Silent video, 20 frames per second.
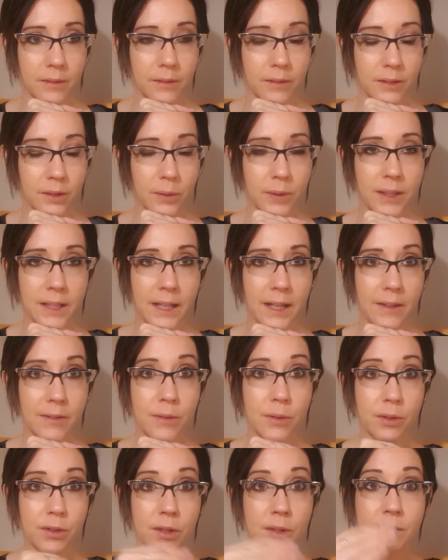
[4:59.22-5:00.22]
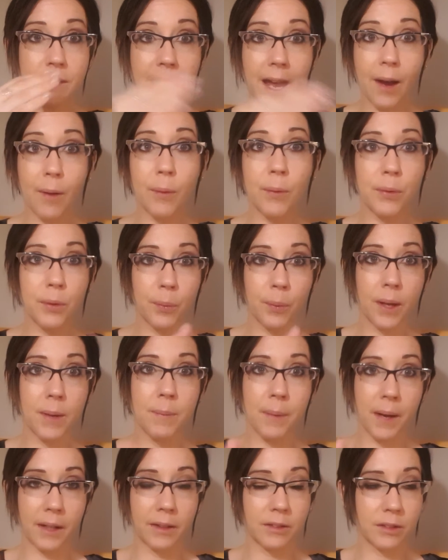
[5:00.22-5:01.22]
so now on the way
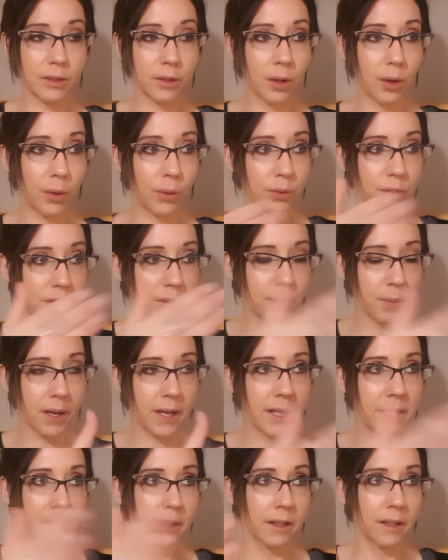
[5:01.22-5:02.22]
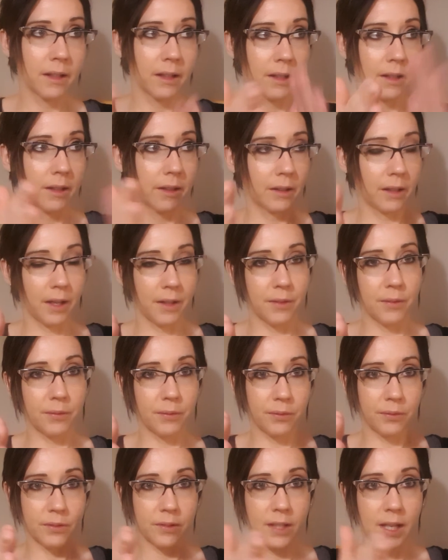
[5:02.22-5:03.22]
back to goal, so my kind of
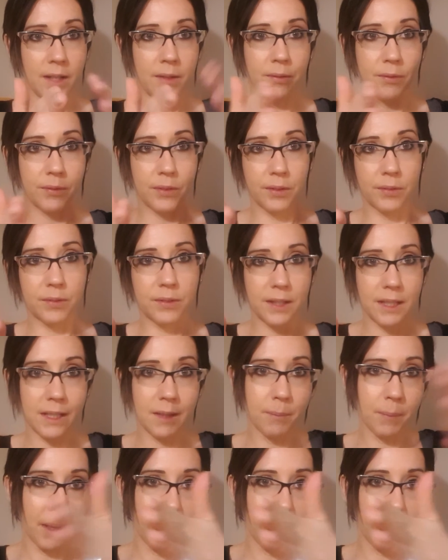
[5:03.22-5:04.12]
10-15